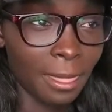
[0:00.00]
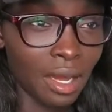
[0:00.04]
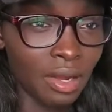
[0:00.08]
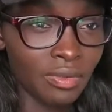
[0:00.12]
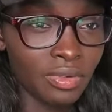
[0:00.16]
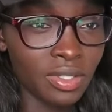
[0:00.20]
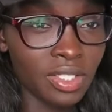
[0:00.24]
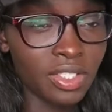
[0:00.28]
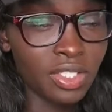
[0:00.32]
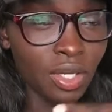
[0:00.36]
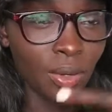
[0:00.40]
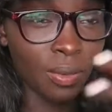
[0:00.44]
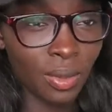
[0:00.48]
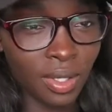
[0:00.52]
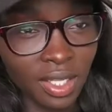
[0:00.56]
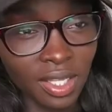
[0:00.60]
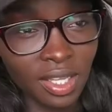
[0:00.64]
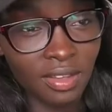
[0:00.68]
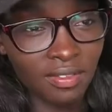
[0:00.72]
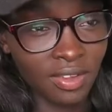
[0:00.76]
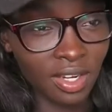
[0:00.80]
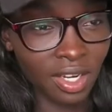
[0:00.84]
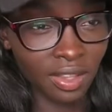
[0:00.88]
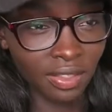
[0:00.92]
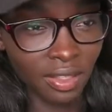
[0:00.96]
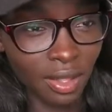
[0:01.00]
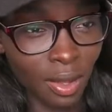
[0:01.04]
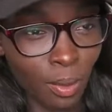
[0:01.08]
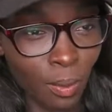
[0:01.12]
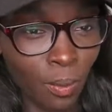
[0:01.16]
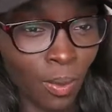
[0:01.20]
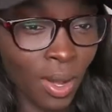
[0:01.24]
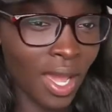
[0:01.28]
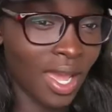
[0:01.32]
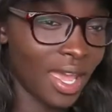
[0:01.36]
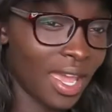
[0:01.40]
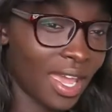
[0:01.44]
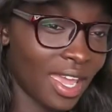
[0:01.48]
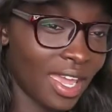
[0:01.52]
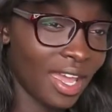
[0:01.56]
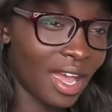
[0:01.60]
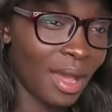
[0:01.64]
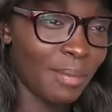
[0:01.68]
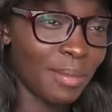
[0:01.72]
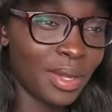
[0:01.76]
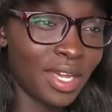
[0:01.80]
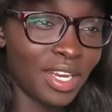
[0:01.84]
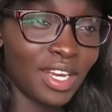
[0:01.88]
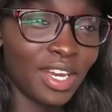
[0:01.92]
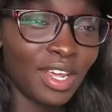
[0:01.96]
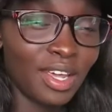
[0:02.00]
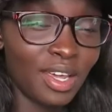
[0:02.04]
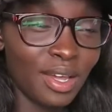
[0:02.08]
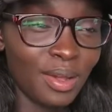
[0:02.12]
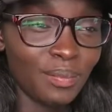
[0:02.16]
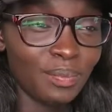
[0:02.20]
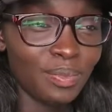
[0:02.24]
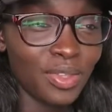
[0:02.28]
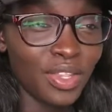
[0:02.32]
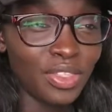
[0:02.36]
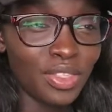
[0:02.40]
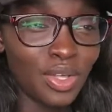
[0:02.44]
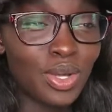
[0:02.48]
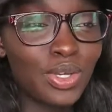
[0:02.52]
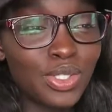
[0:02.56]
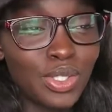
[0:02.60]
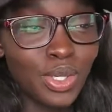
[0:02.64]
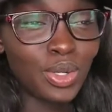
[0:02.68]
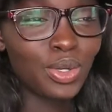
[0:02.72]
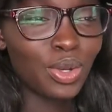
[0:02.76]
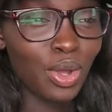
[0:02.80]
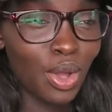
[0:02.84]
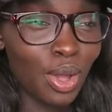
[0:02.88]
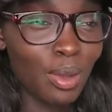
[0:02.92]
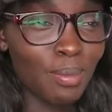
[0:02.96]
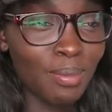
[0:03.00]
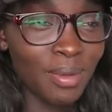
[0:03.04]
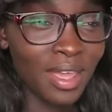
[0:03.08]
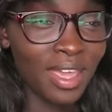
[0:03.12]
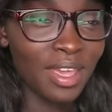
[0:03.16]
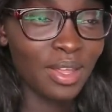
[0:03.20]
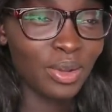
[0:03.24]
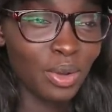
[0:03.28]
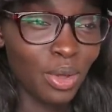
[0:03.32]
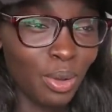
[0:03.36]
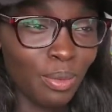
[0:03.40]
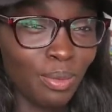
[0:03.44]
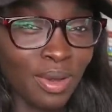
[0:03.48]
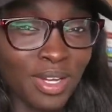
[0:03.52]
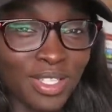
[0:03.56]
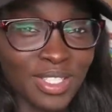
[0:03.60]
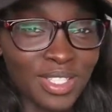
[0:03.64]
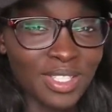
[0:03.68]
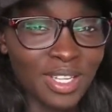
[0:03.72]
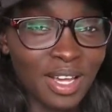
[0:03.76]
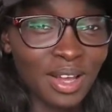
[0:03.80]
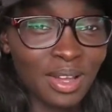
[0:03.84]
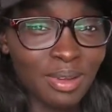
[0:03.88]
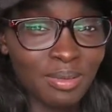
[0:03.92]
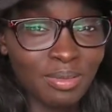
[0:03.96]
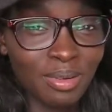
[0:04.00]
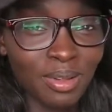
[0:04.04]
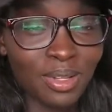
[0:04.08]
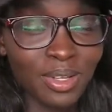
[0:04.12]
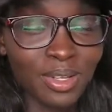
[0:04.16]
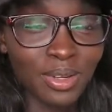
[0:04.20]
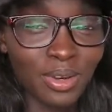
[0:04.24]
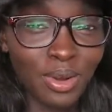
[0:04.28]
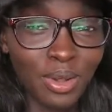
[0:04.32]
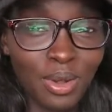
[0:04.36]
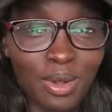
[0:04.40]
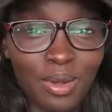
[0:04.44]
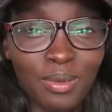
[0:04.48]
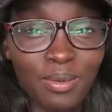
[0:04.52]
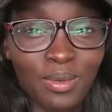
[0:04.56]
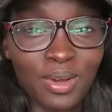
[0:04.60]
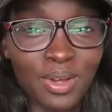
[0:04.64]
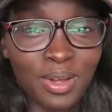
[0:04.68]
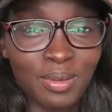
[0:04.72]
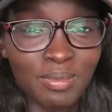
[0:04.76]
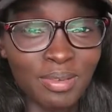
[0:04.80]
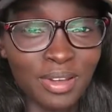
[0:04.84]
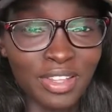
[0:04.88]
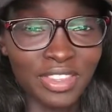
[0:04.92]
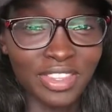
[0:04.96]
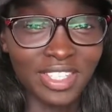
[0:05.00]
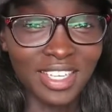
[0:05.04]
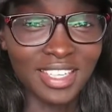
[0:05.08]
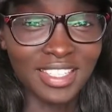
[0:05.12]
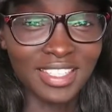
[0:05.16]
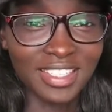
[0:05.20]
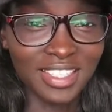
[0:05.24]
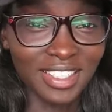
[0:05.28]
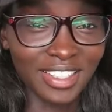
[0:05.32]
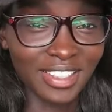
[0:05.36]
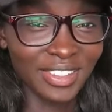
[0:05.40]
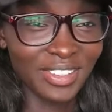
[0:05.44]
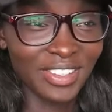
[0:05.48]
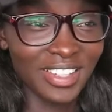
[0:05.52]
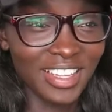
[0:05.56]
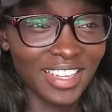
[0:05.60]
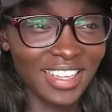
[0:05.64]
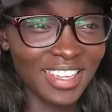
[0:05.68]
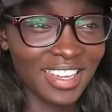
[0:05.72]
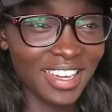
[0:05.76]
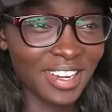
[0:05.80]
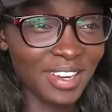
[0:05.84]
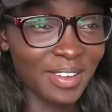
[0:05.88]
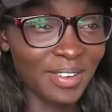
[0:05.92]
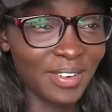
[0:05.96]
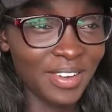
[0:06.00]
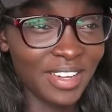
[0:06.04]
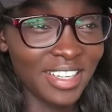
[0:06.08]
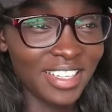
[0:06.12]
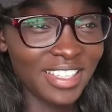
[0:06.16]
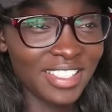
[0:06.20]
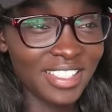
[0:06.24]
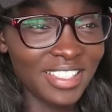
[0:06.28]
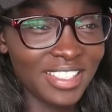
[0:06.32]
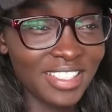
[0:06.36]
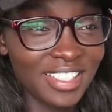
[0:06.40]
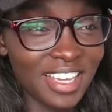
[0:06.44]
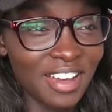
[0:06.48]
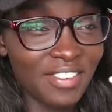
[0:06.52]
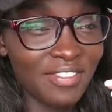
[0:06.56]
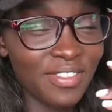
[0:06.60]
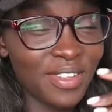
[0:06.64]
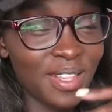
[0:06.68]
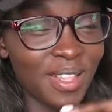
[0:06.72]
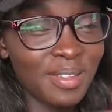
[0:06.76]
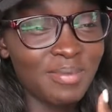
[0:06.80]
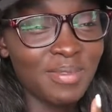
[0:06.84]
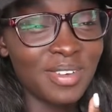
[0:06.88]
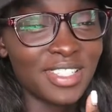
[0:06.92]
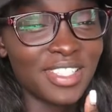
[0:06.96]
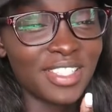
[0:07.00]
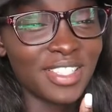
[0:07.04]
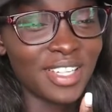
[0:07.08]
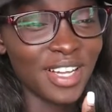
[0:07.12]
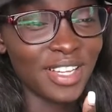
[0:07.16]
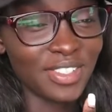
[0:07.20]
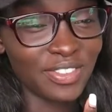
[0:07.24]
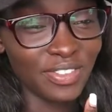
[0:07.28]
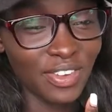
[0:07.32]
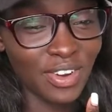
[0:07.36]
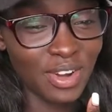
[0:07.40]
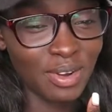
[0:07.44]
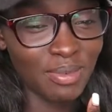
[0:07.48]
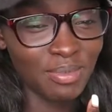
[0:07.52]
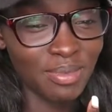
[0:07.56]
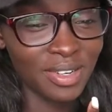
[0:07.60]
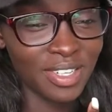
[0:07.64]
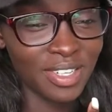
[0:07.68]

I really don't want to give anything away. I mean, those who know me and know my style, you probably know what her birthday is gonna look like anyway, because I feel like my style is very